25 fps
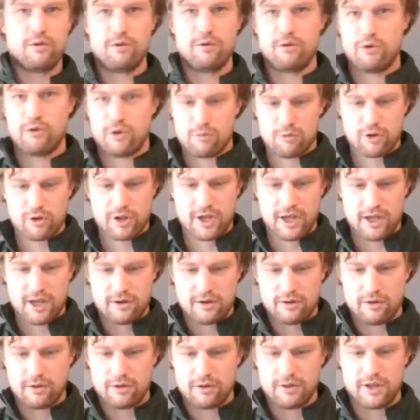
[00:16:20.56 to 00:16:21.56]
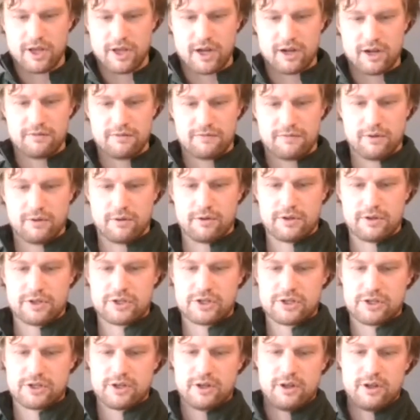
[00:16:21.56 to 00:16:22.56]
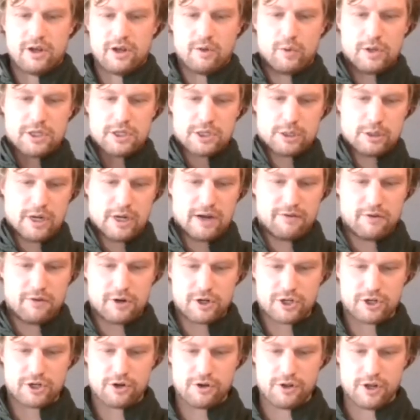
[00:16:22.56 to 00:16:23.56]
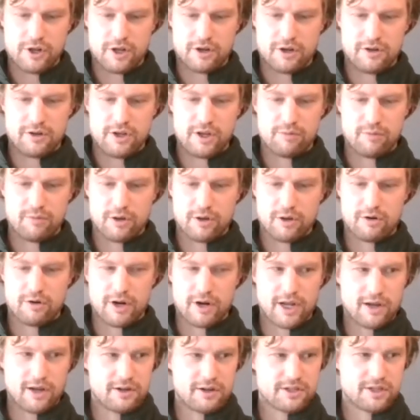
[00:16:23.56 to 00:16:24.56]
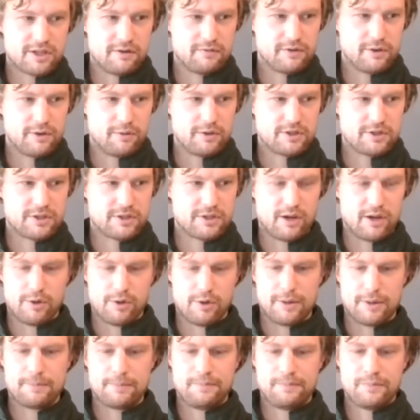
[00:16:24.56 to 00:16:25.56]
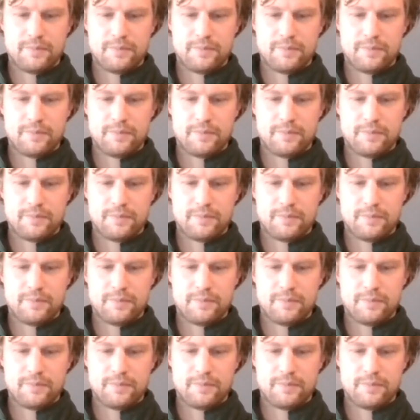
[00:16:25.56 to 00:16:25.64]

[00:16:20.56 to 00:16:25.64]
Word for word: normal candle, not influenced whatsoever. Sure, you could you could blow it around, it's influenced that way.